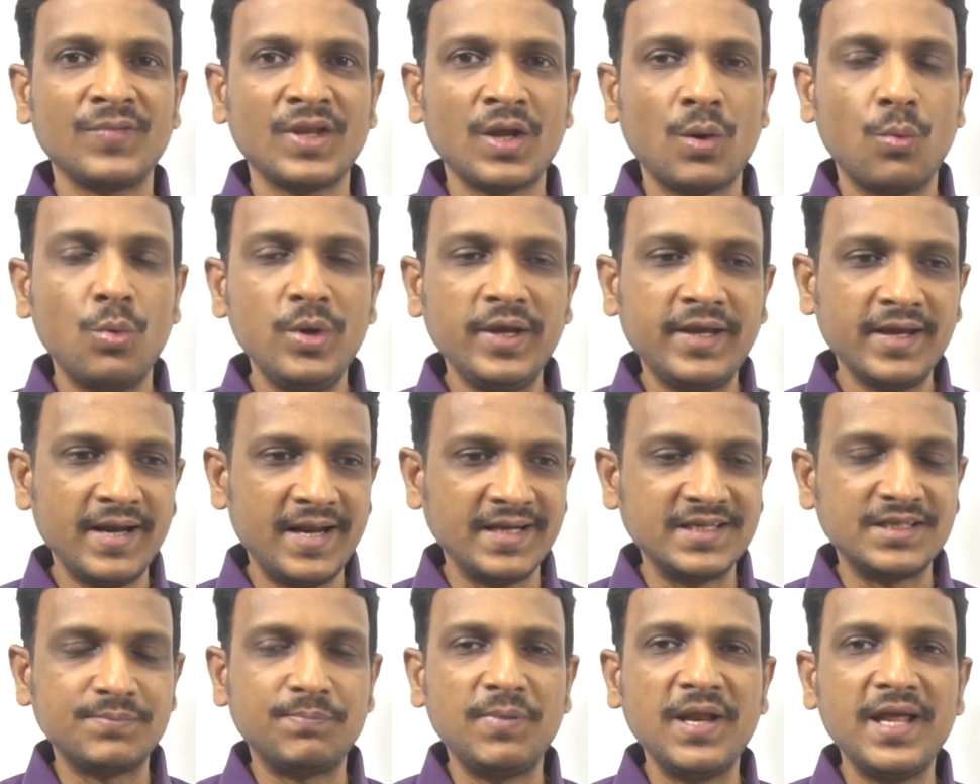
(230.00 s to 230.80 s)
We can
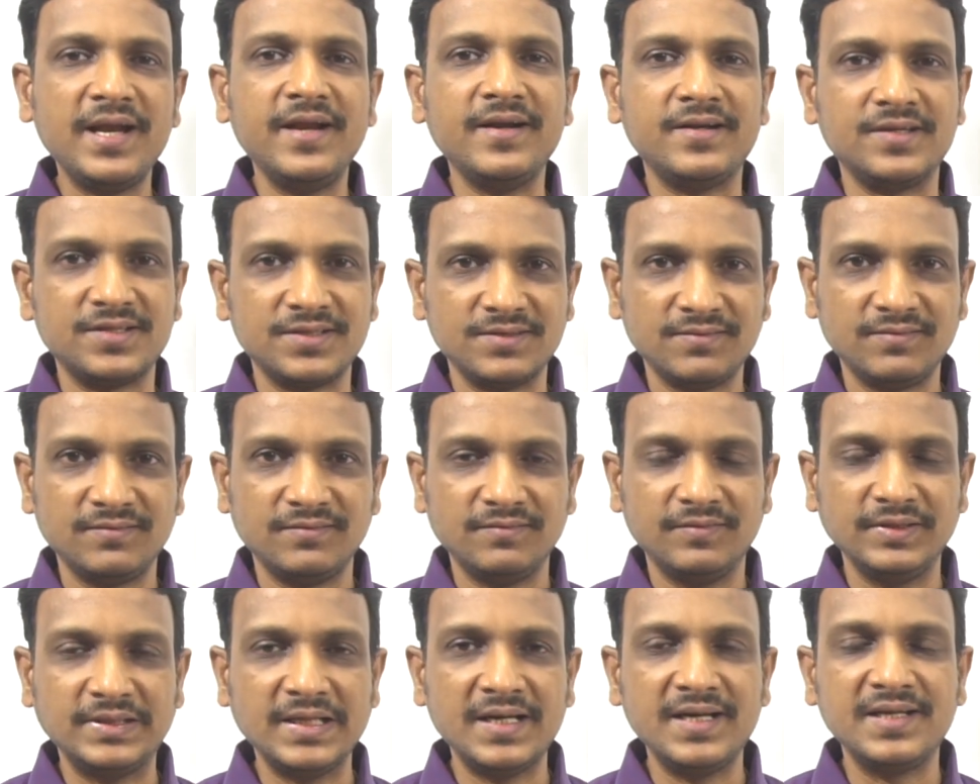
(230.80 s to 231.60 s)
explain it
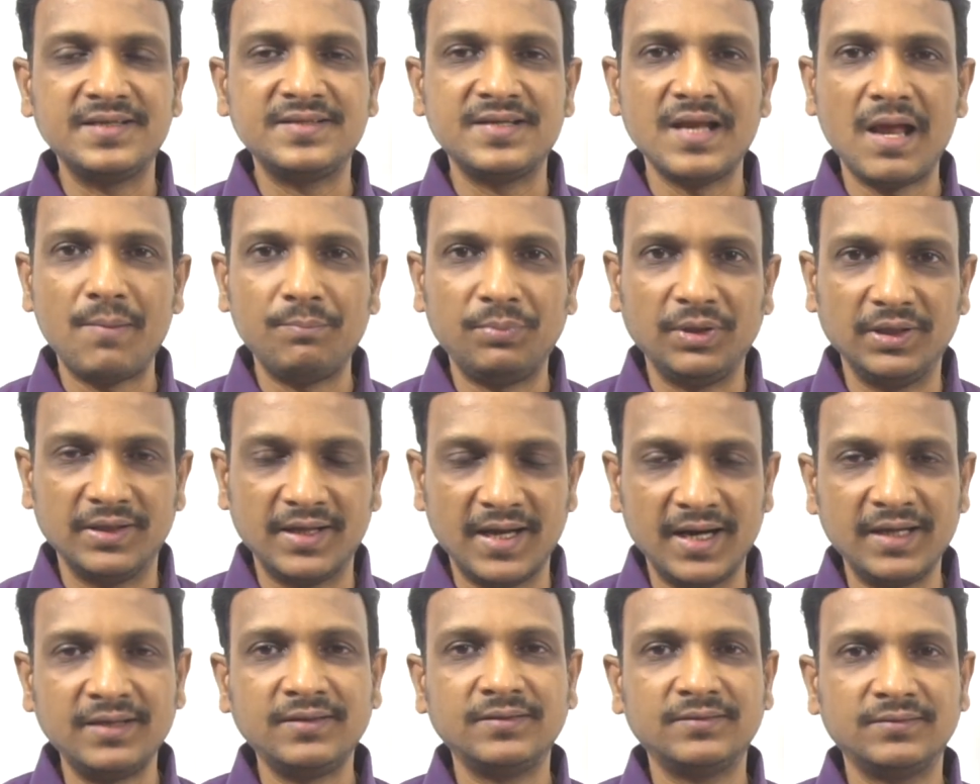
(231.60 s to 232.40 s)
with an example
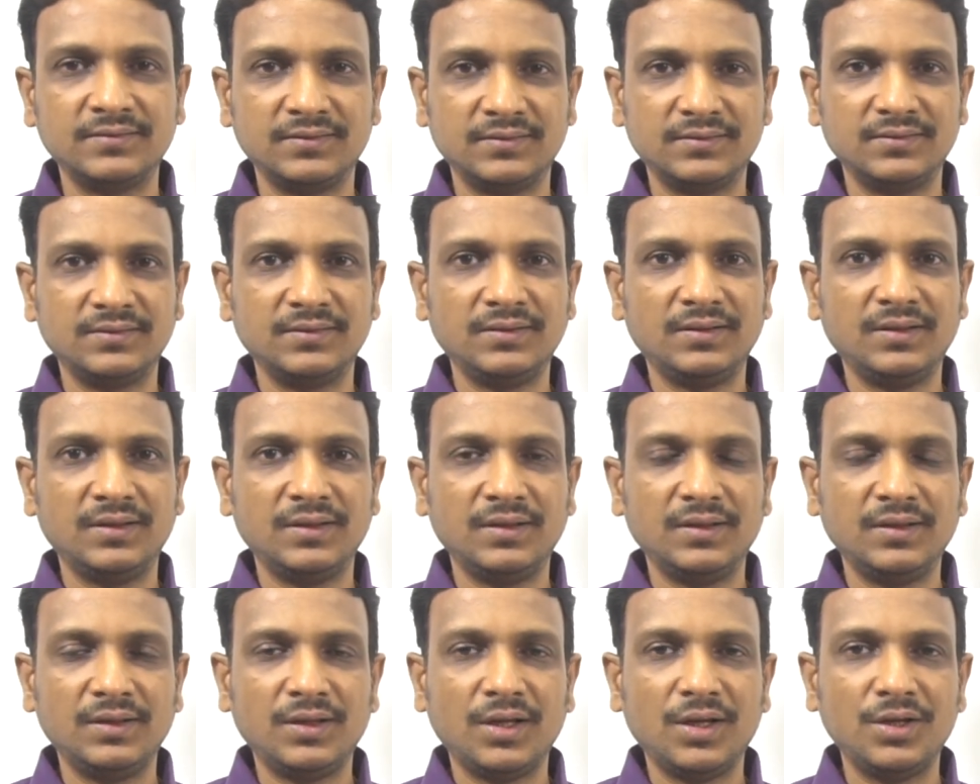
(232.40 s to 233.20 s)
that
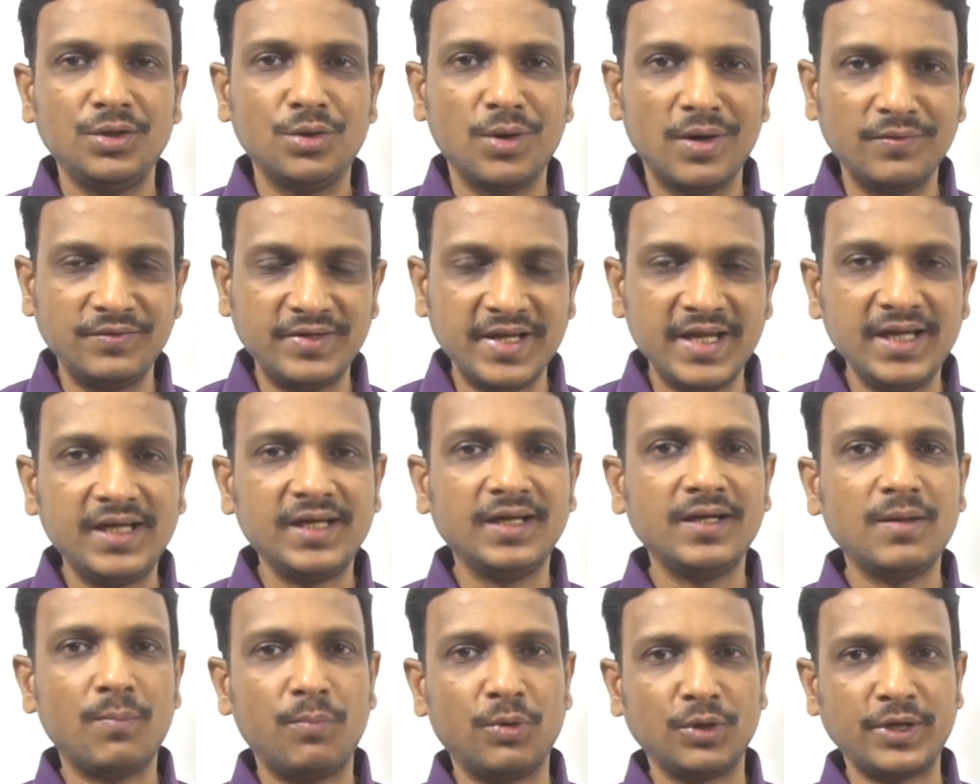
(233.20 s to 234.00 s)
you have
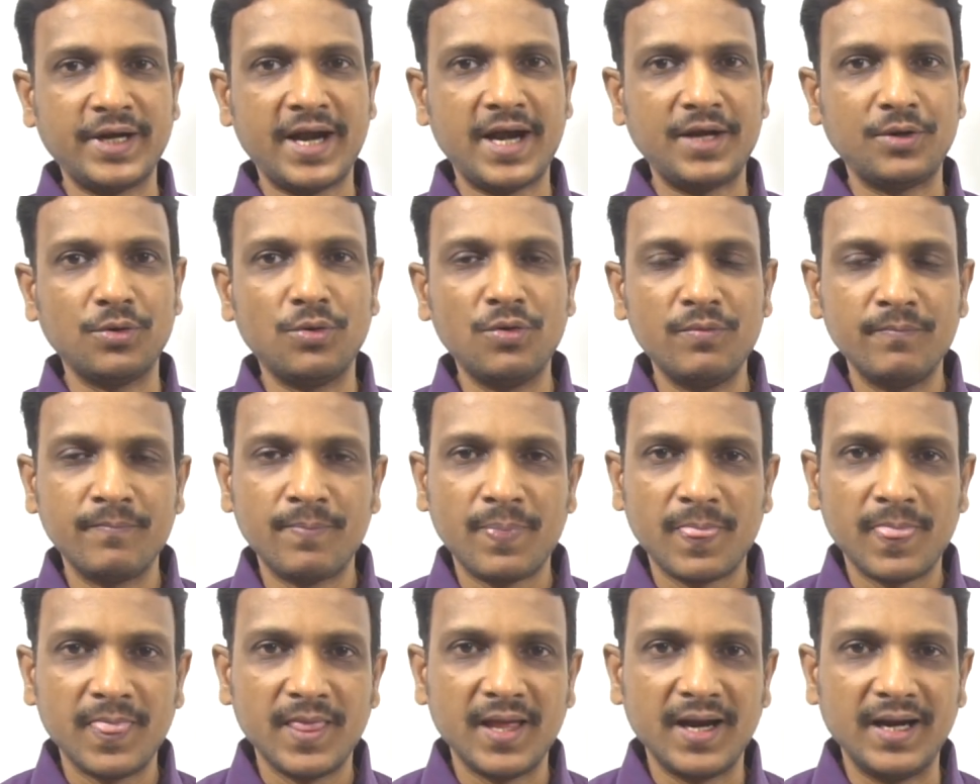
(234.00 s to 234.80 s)
taken a potato
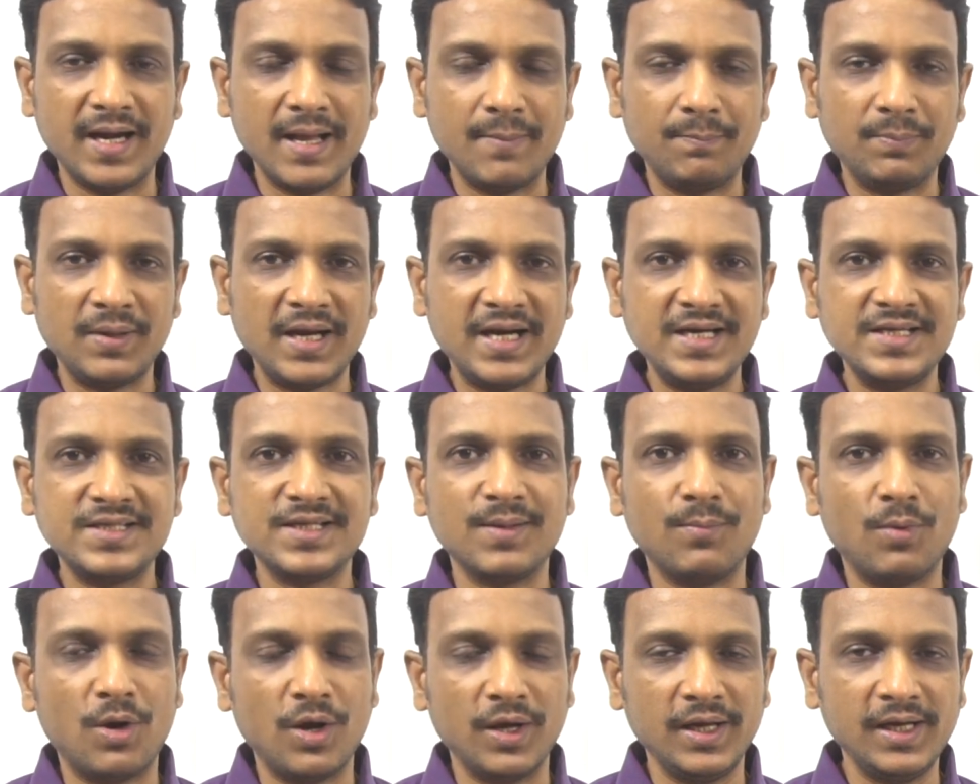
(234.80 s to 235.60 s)
and applied
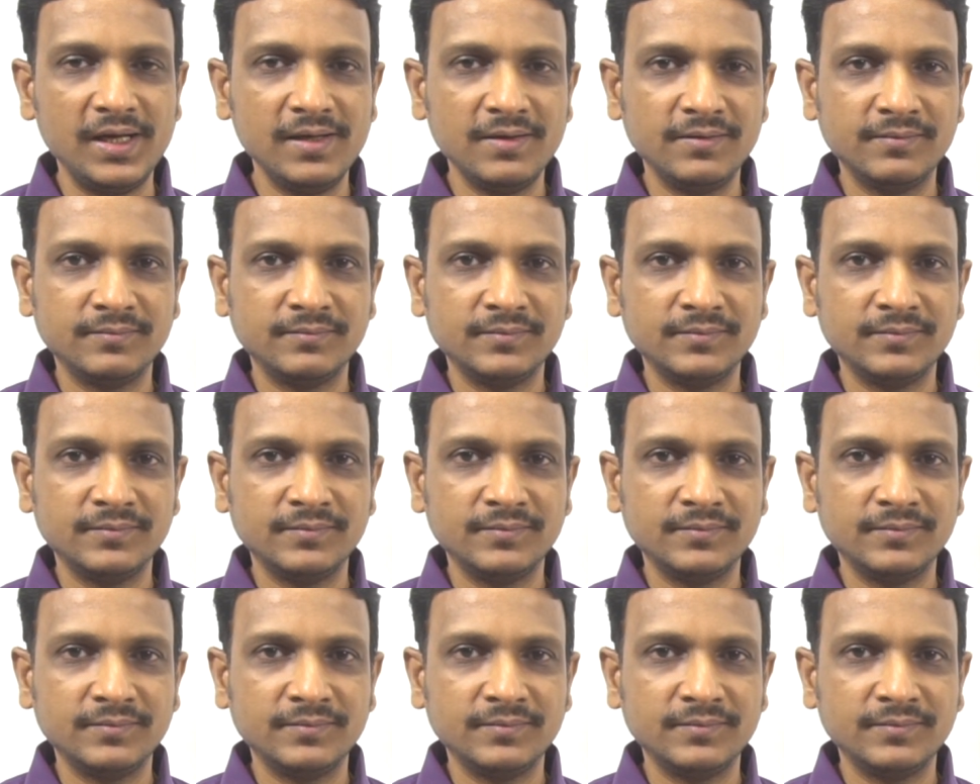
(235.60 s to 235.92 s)
some oil,